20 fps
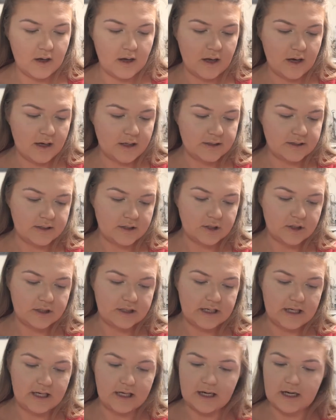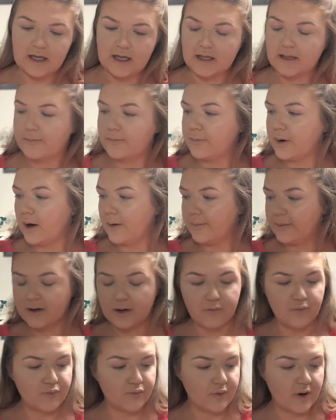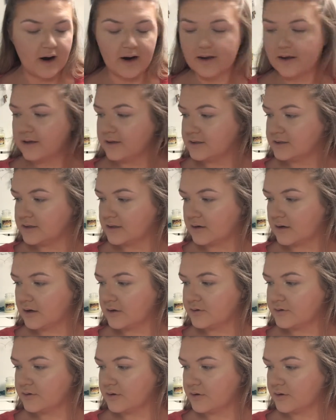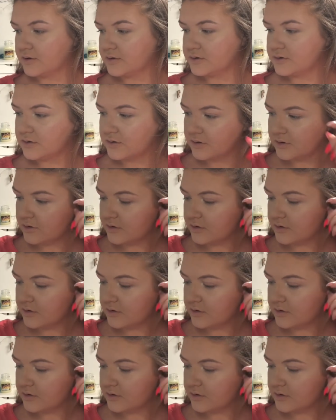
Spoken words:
and he's literally taking it and then popping it right into the contours.